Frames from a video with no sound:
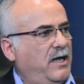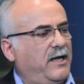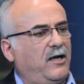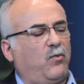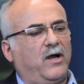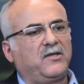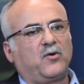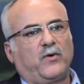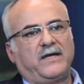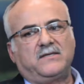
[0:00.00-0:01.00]
And I wanted
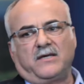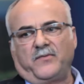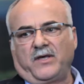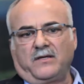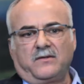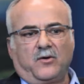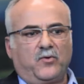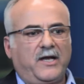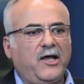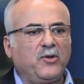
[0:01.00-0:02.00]
to write something that
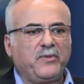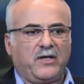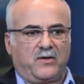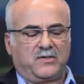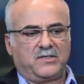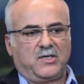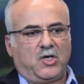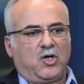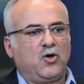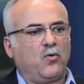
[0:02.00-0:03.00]
would help others
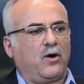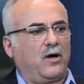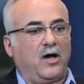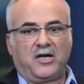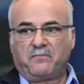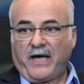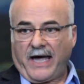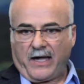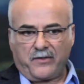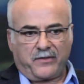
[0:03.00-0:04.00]
who are on a
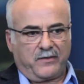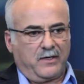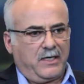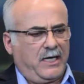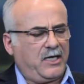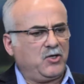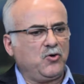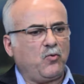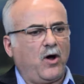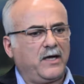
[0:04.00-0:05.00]
path and who
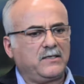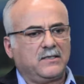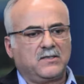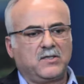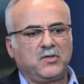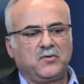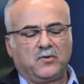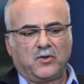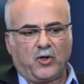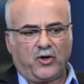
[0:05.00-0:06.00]
want
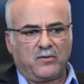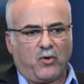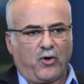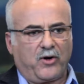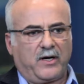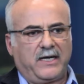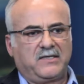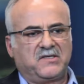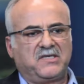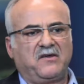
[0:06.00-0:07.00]
to learn more
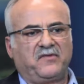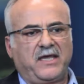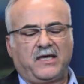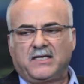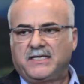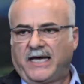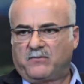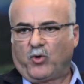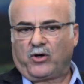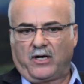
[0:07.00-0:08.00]
and to see if they can get
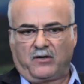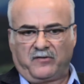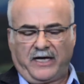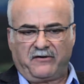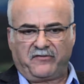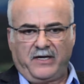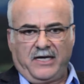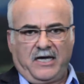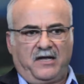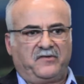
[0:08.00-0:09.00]
more out of life.
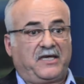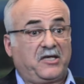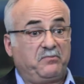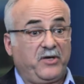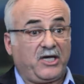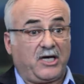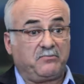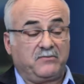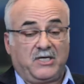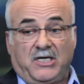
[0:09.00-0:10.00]
And if they can pick
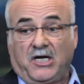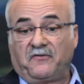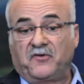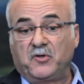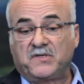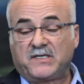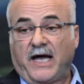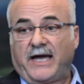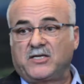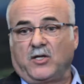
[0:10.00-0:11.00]
up a few
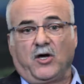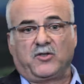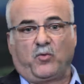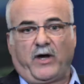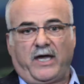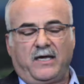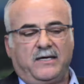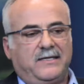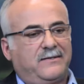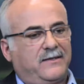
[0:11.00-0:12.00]
signs along the way,
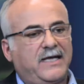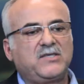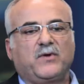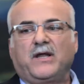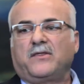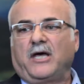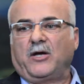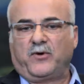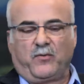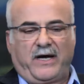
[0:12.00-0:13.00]
that's what I thought
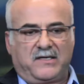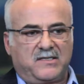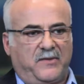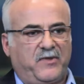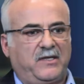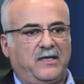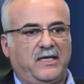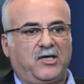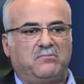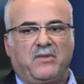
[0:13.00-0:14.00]
I would write. Something that
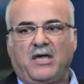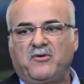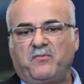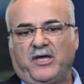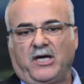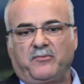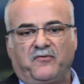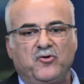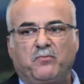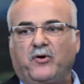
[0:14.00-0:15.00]
they could maybe pick up a
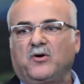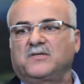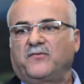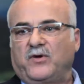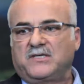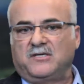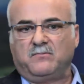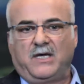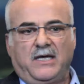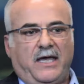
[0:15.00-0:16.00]
few pearls of
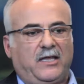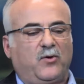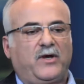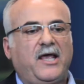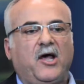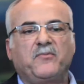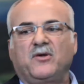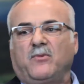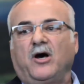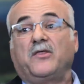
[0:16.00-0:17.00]
wisdom and that would help
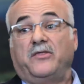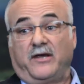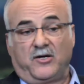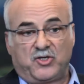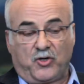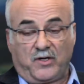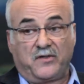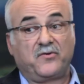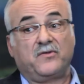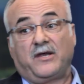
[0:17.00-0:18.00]
them on their journey
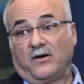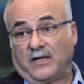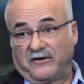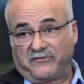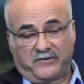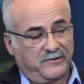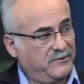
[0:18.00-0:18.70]
through their life.